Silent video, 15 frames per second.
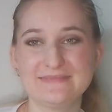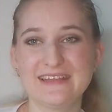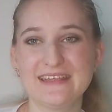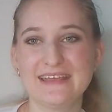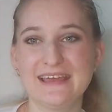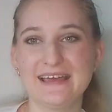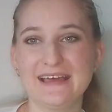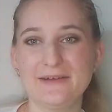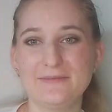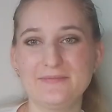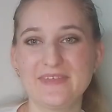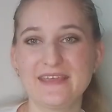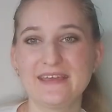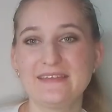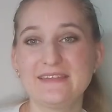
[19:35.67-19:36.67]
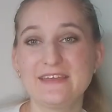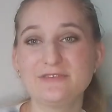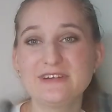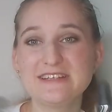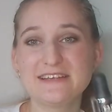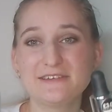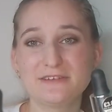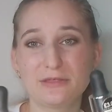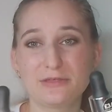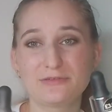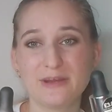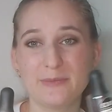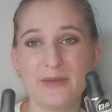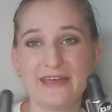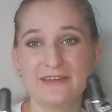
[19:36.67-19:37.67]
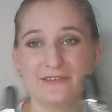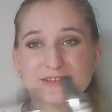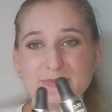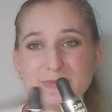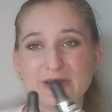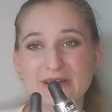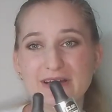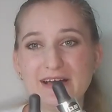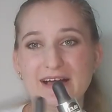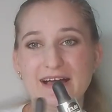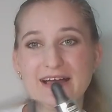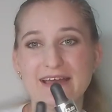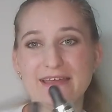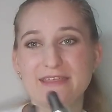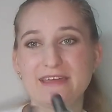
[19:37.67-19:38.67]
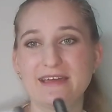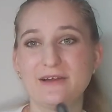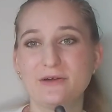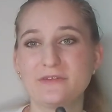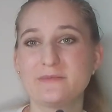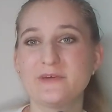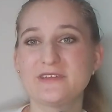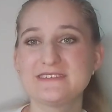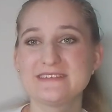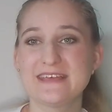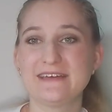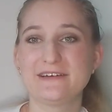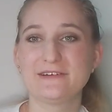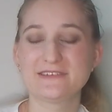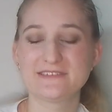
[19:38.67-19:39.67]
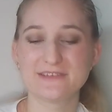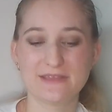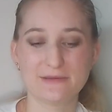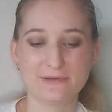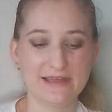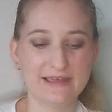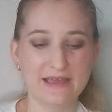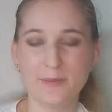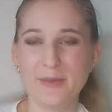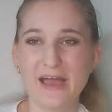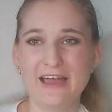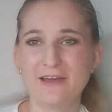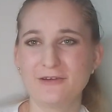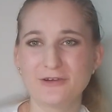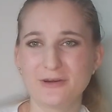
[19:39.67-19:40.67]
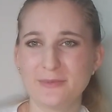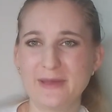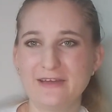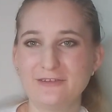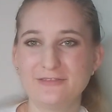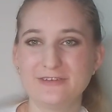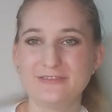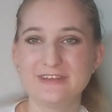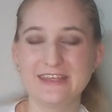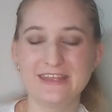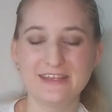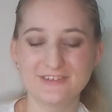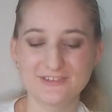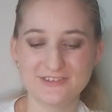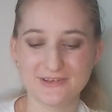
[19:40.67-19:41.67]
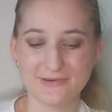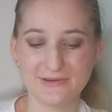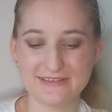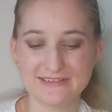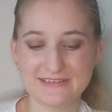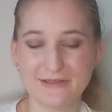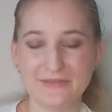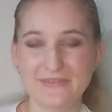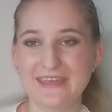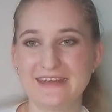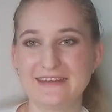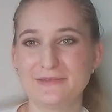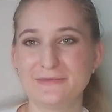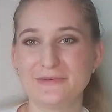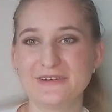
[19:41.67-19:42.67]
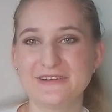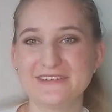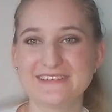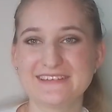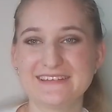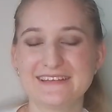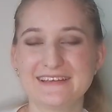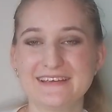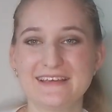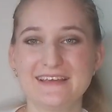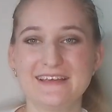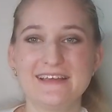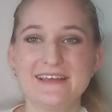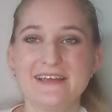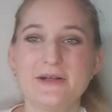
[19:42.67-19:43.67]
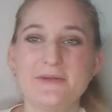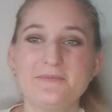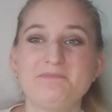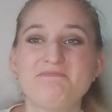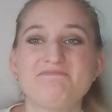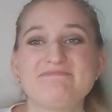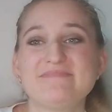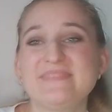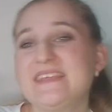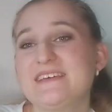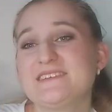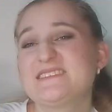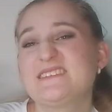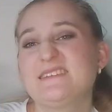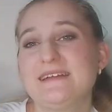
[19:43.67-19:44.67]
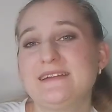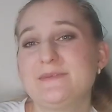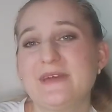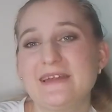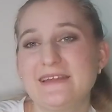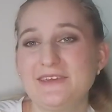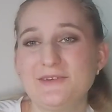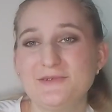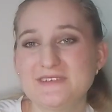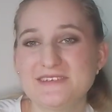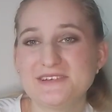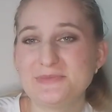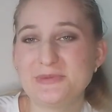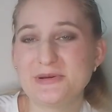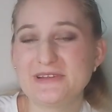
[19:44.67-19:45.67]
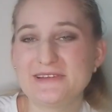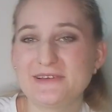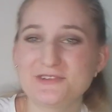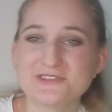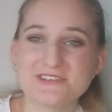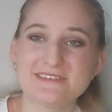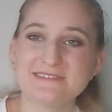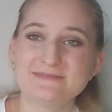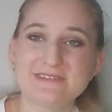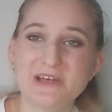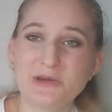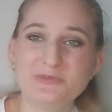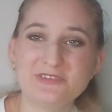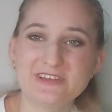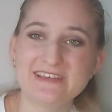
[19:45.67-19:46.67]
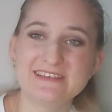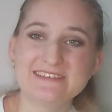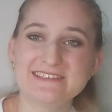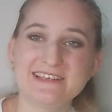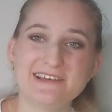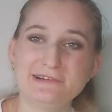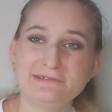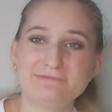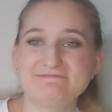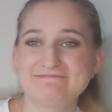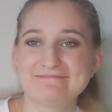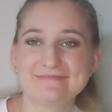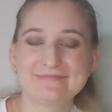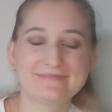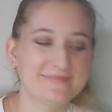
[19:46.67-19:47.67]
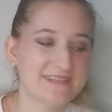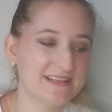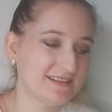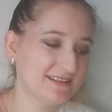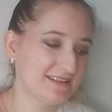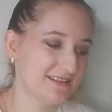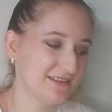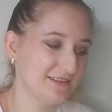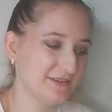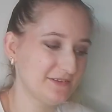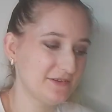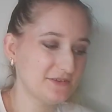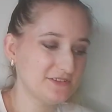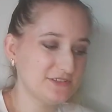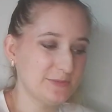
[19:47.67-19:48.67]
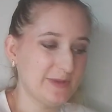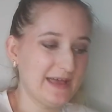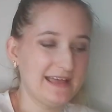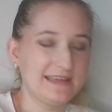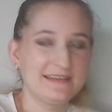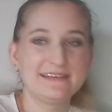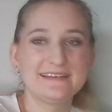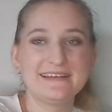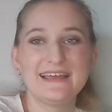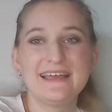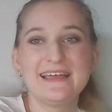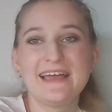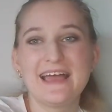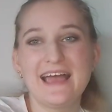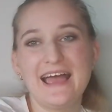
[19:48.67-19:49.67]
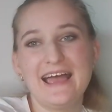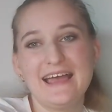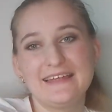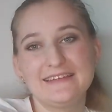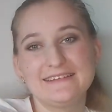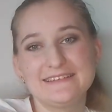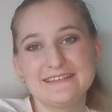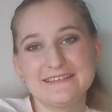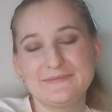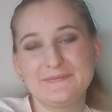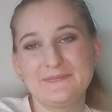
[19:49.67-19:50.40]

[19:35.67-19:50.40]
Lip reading: yeah. They retailed at £3, but I think I got them on sale, so they were like £1 or £1.50 each, so it's not the end of the world. They'll still end up getting used in a body lotion, hopefully, so not too bad. And